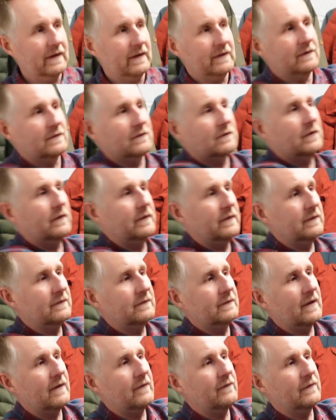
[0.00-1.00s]
And it's got these
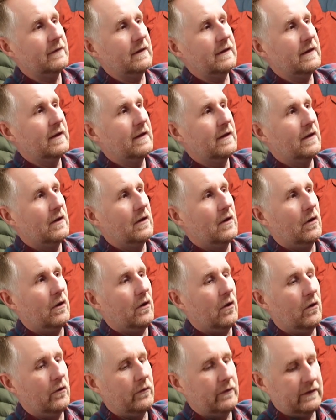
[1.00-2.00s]
lovely
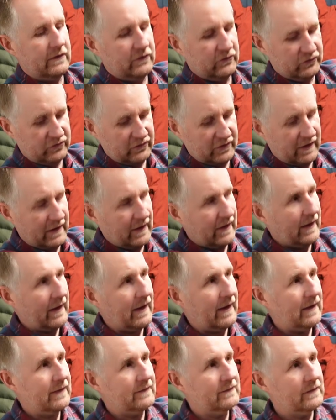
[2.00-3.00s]
orange
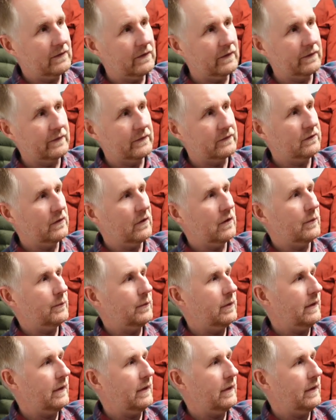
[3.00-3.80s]
handle on the top,